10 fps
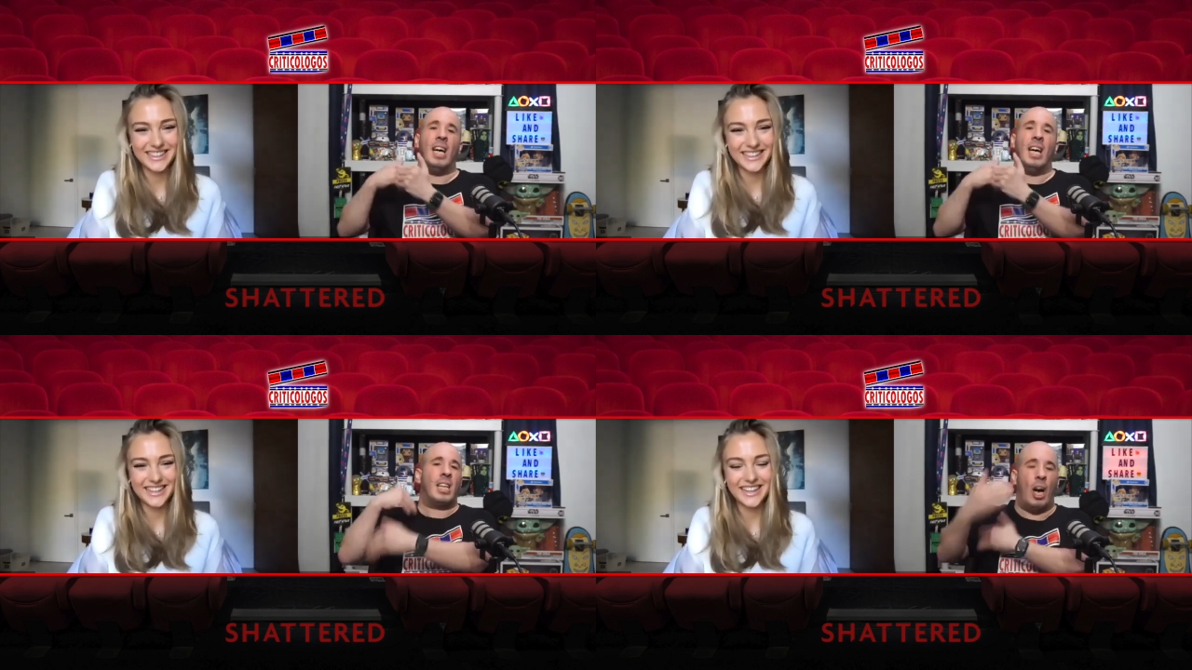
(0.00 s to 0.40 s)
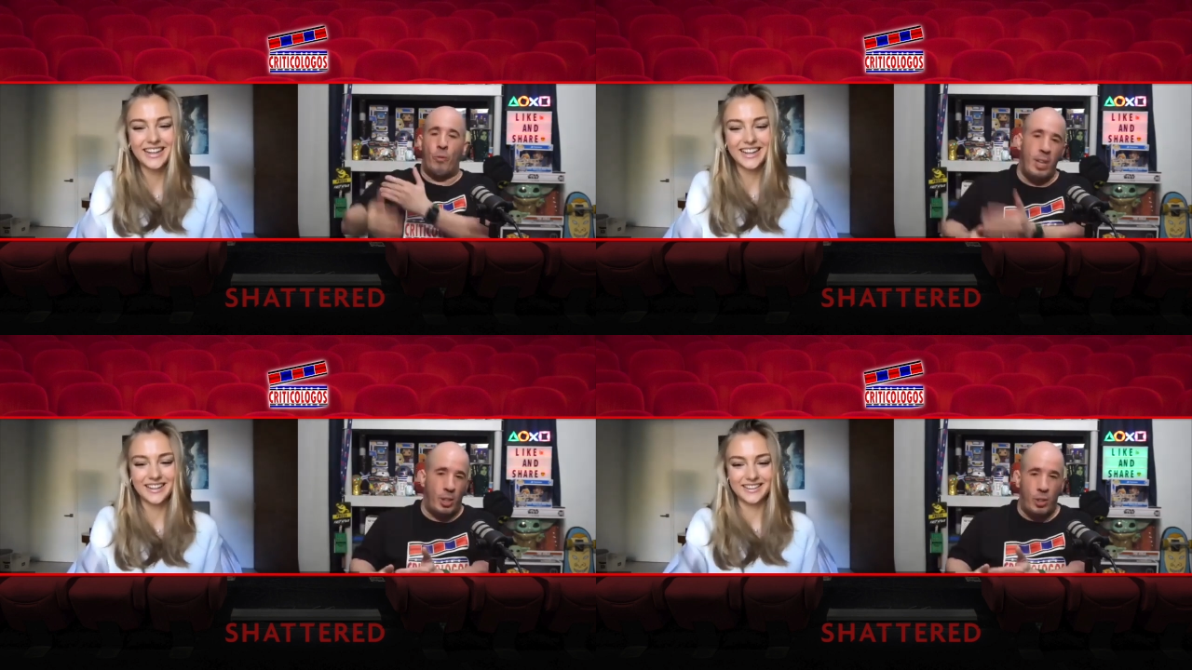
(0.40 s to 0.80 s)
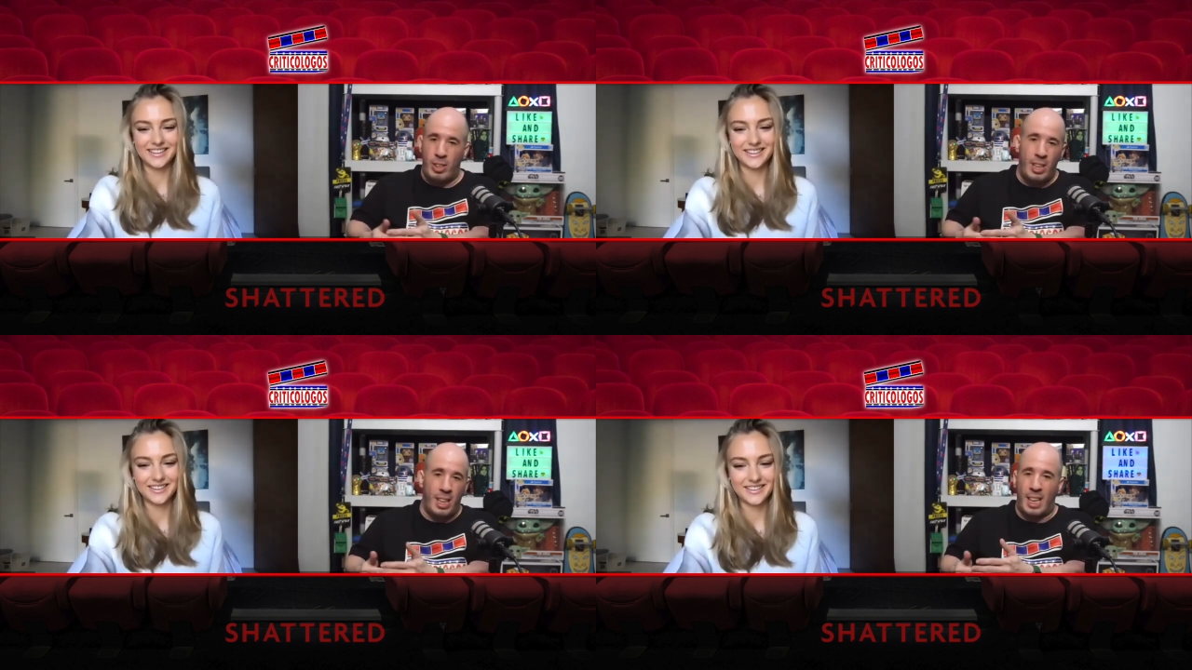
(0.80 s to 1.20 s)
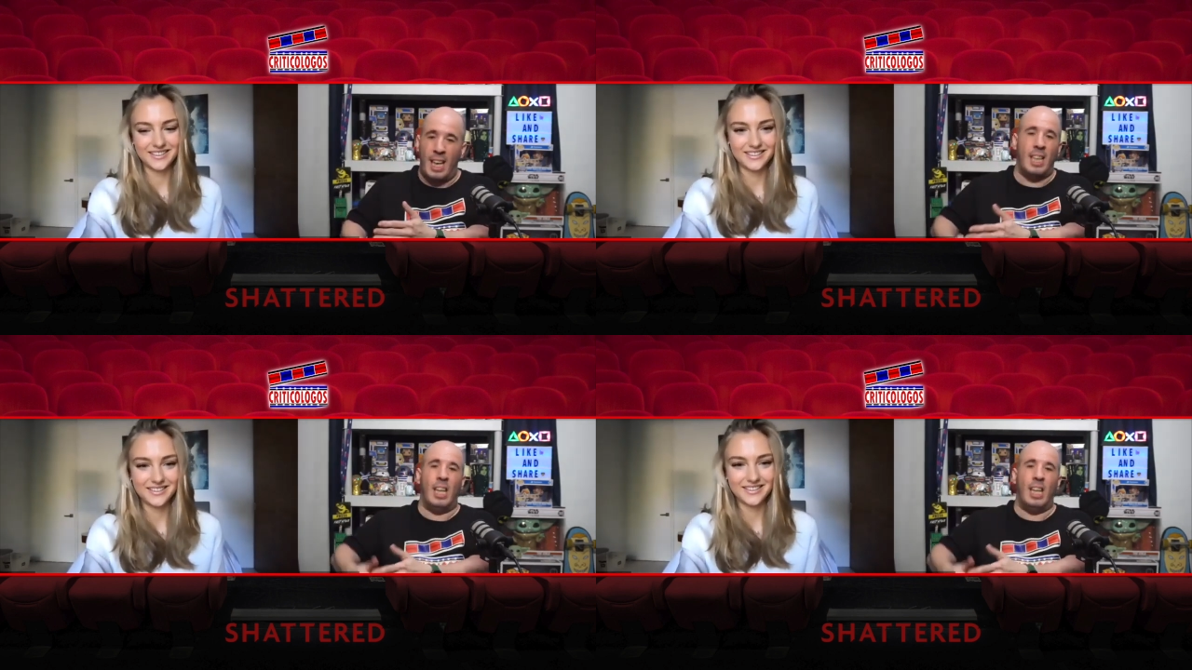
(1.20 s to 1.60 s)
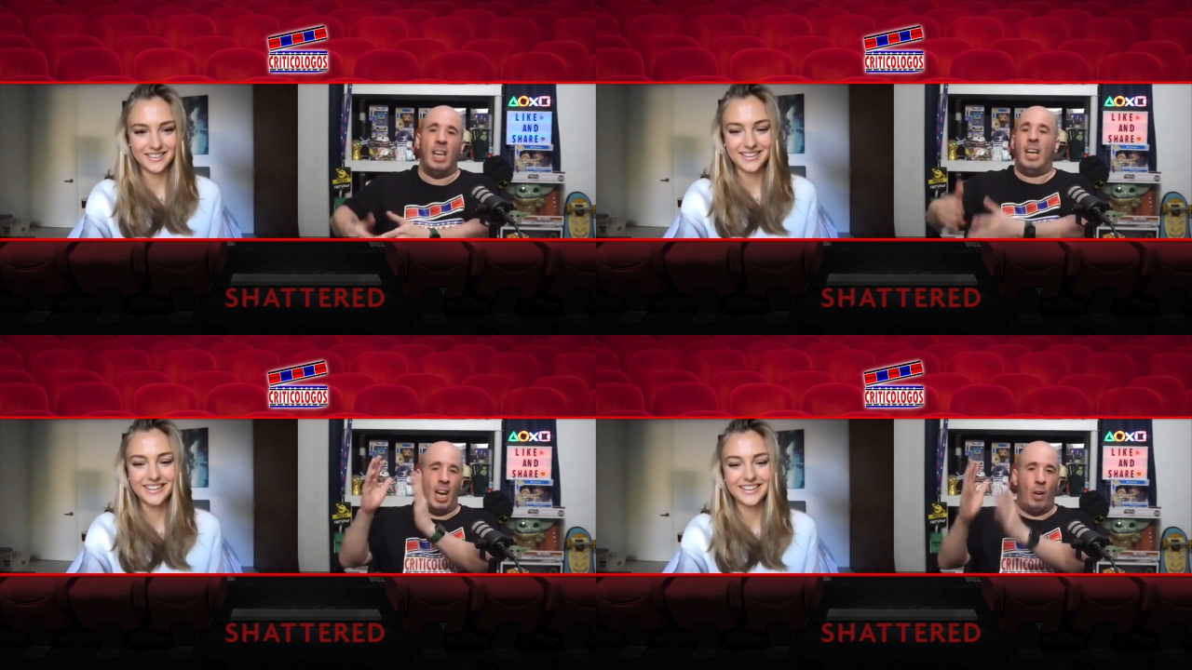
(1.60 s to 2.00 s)
Speaker 1: Can't wait to see it again.
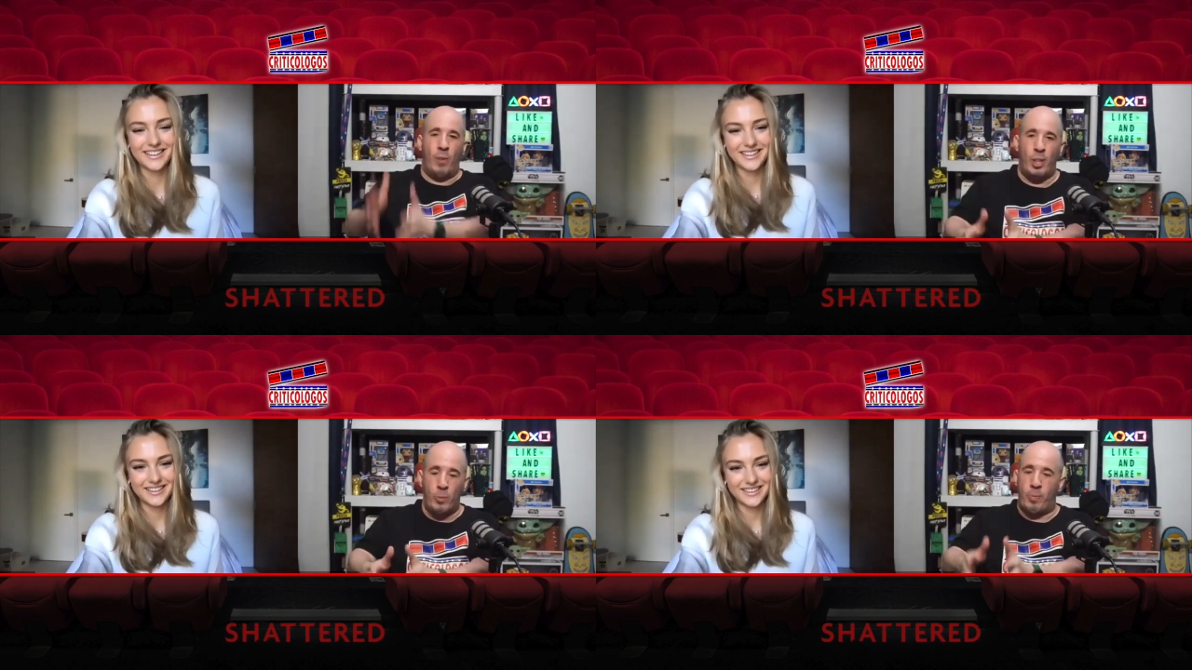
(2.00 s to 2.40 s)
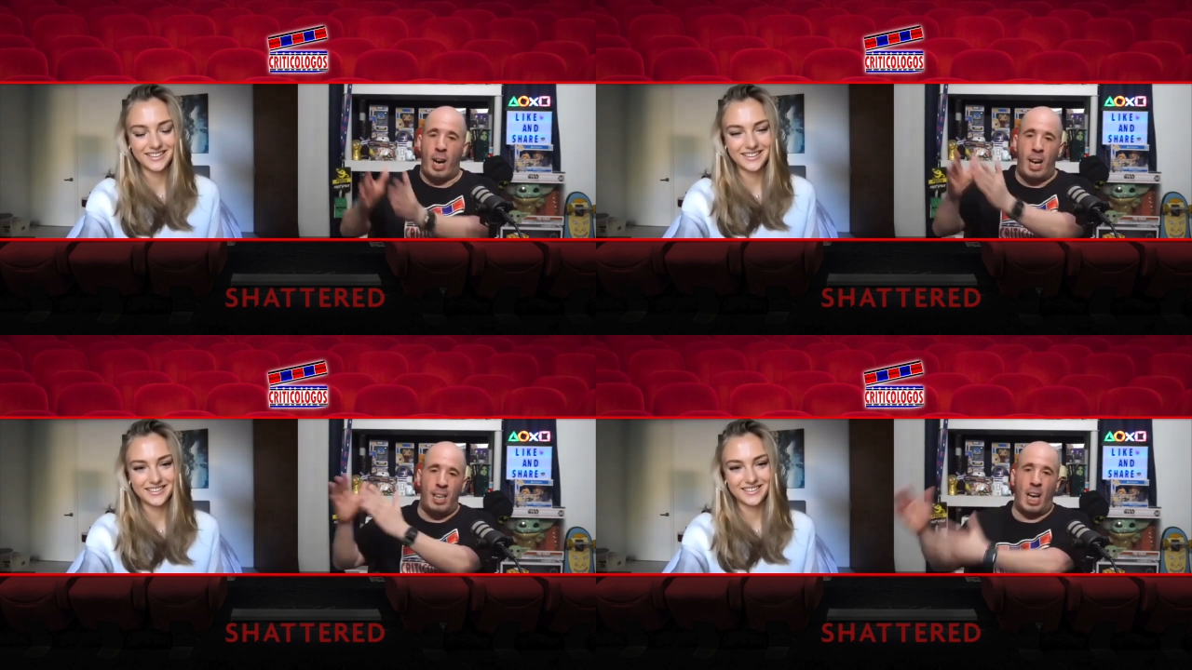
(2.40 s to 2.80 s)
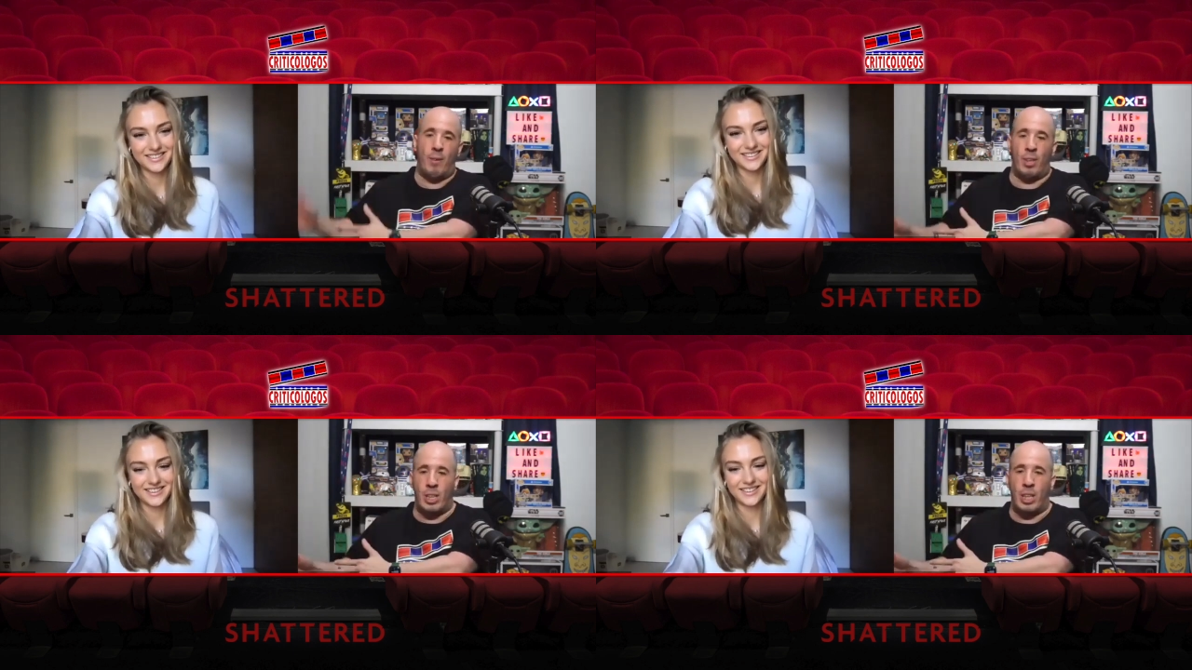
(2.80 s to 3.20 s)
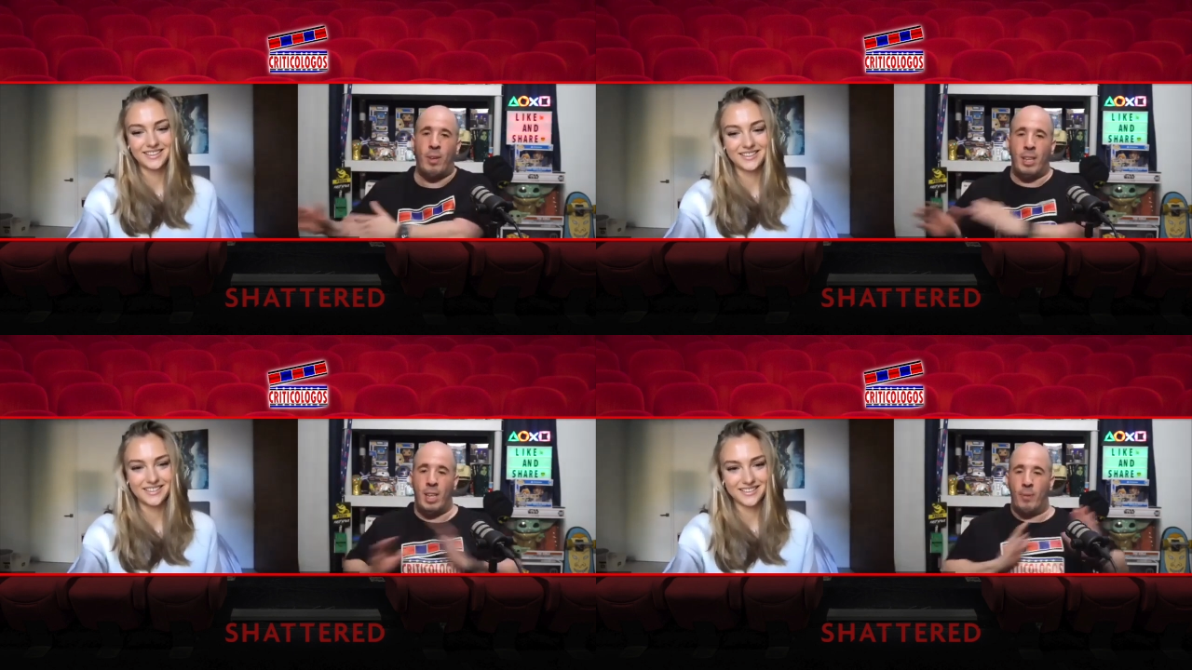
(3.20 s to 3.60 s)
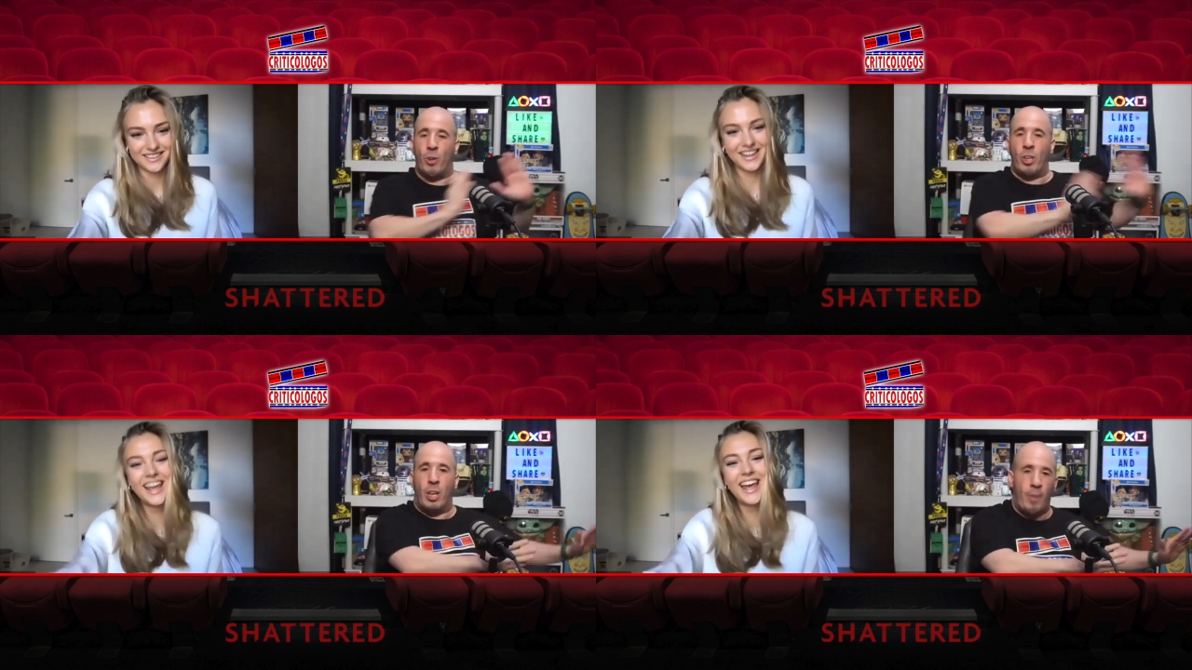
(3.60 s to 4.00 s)
Can't wait to buy it, have it on DVD, put it in my